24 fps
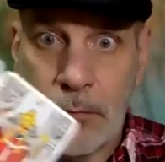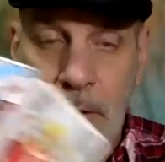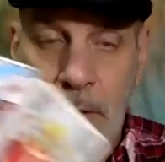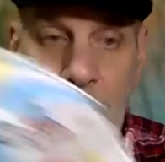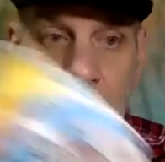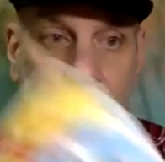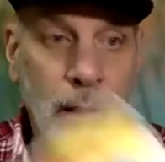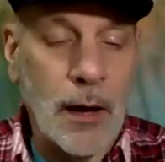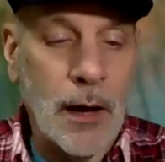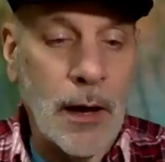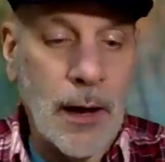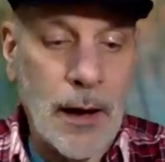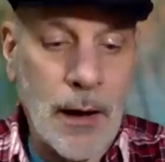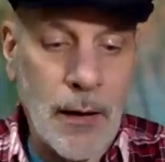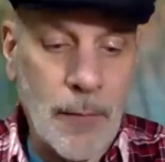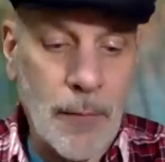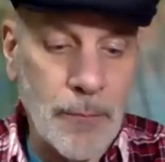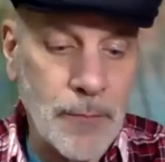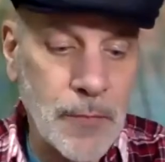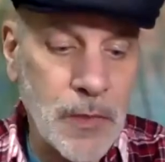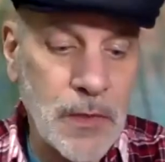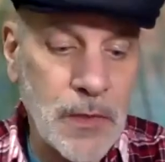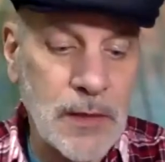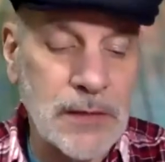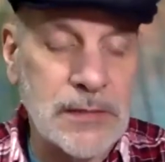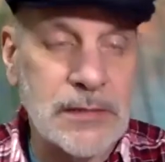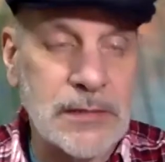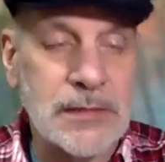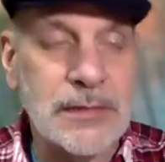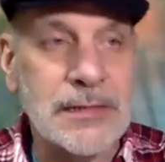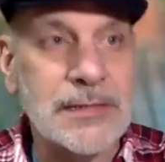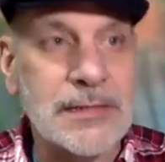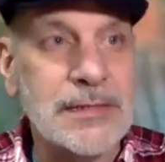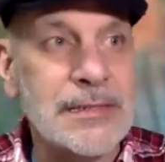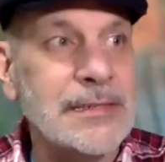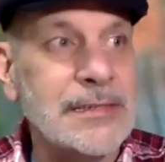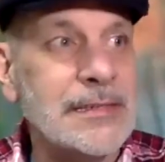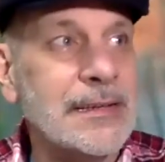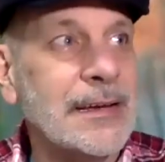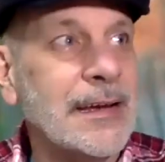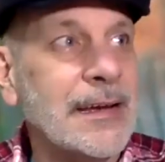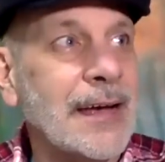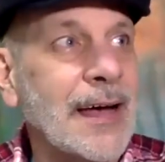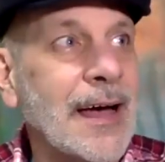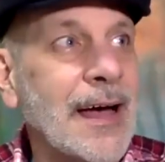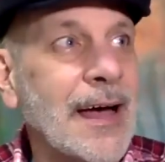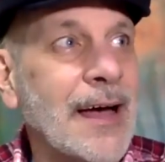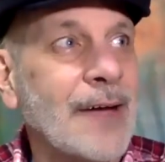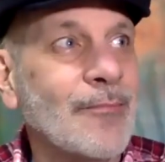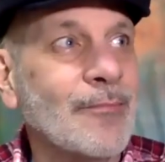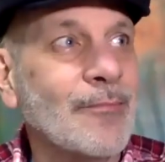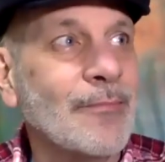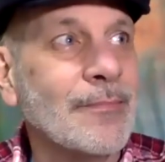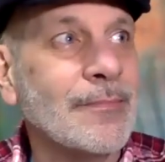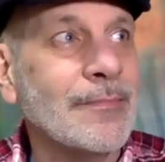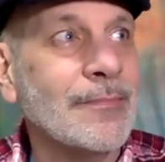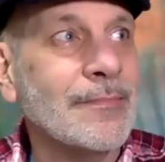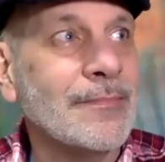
Um, this is um,